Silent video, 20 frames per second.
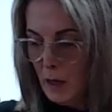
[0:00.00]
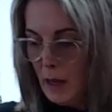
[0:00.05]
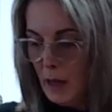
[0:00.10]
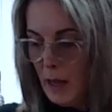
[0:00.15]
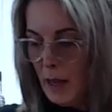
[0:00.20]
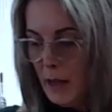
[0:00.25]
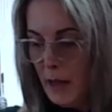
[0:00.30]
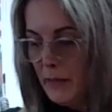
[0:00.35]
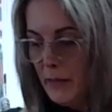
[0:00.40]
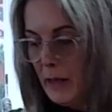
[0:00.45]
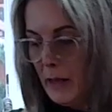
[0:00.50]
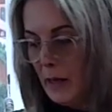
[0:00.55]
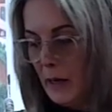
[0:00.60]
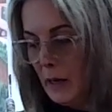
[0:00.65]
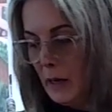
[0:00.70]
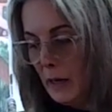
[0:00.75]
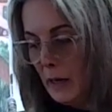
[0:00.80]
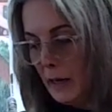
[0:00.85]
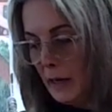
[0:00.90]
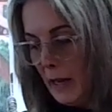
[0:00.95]
And then
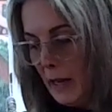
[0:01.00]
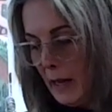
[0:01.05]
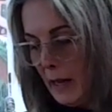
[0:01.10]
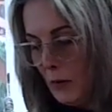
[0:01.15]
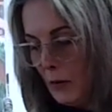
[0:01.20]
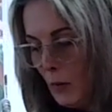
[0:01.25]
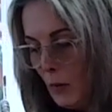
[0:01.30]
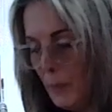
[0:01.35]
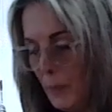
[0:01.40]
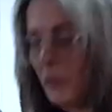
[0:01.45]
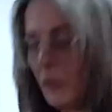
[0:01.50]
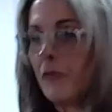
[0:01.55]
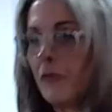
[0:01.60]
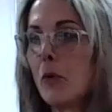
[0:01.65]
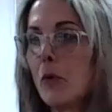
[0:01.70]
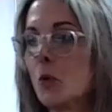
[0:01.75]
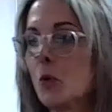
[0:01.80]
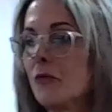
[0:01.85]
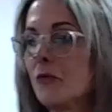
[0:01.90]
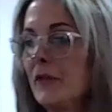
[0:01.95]
again, right
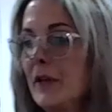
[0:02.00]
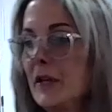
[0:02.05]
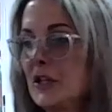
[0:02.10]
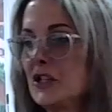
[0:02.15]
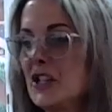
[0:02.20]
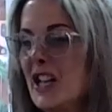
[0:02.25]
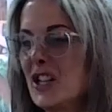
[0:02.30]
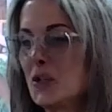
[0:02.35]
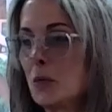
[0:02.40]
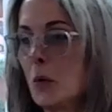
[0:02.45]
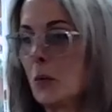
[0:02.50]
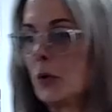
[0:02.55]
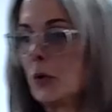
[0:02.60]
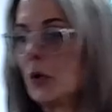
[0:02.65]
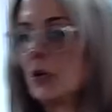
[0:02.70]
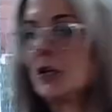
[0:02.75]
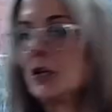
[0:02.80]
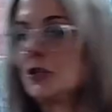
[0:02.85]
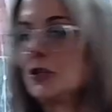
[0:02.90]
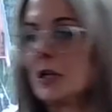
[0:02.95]
before we're finished, that's when we're
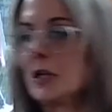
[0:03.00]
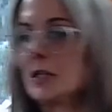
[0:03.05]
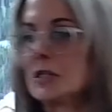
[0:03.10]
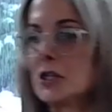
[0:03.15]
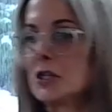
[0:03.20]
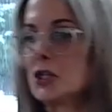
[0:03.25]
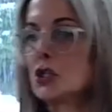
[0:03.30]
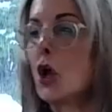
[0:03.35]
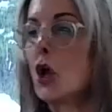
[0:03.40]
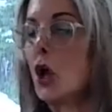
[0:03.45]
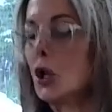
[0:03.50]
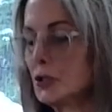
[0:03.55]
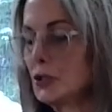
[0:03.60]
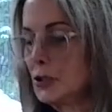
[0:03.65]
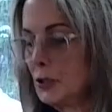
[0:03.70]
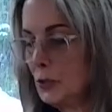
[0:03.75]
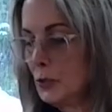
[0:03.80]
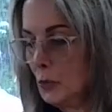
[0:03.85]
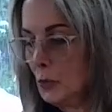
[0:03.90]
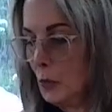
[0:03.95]
going to adjust the
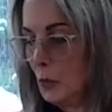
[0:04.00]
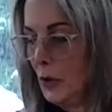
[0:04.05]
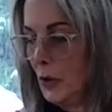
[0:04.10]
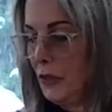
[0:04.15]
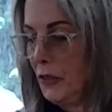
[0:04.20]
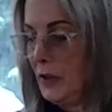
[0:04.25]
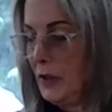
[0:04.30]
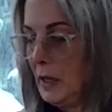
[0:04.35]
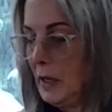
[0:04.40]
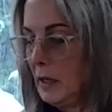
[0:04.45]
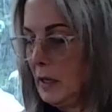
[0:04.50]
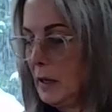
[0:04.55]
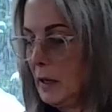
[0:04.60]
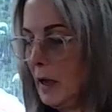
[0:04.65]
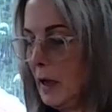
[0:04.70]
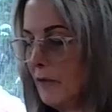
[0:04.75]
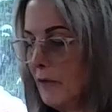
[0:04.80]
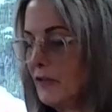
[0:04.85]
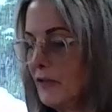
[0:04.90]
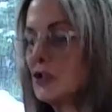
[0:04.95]
salt with the
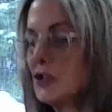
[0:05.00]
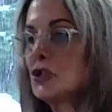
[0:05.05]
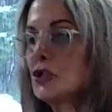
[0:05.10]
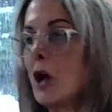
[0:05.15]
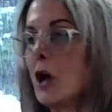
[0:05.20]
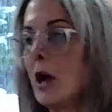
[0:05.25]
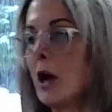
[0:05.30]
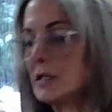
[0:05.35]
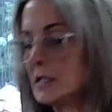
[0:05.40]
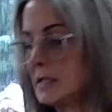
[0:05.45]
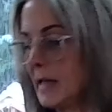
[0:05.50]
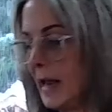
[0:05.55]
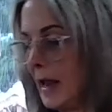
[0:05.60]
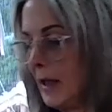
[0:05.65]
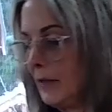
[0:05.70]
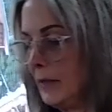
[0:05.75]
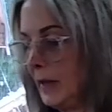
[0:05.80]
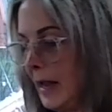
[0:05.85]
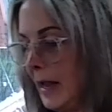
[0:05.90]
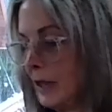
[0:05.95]
fish sauce
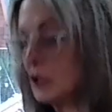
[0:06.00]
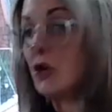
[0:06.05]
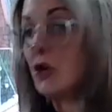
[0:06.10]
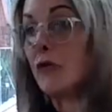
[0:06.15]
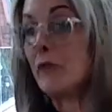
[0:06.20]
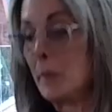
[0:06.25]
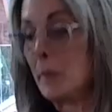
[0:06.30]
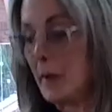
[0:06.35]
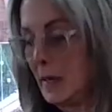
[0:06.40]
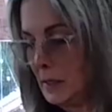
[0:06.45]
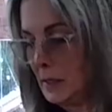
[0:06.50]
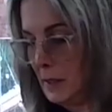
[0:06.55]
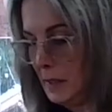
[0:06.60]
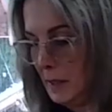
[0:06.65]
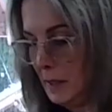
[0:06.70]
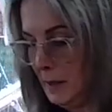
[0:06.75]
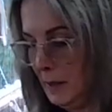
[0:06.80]
and the anchovy paste.